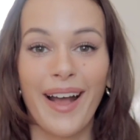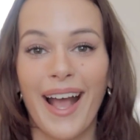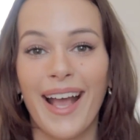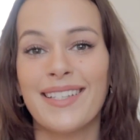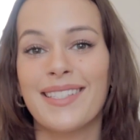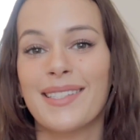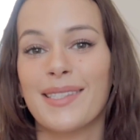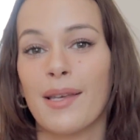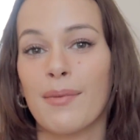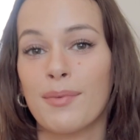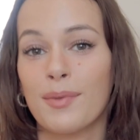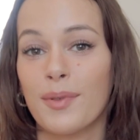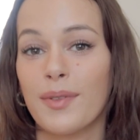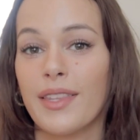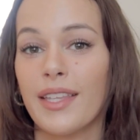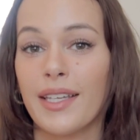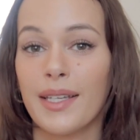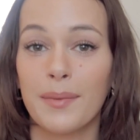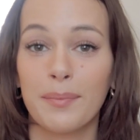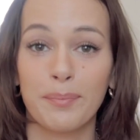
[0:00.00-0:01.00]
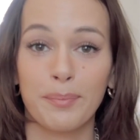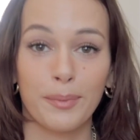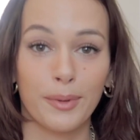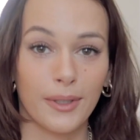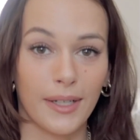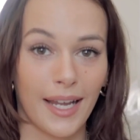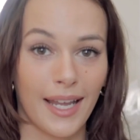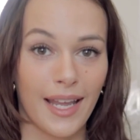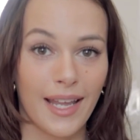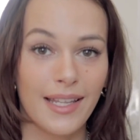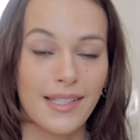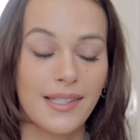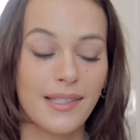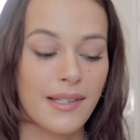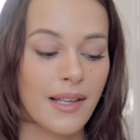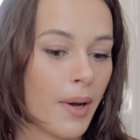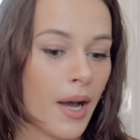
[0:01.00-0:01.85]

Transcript: I slept with it in braids,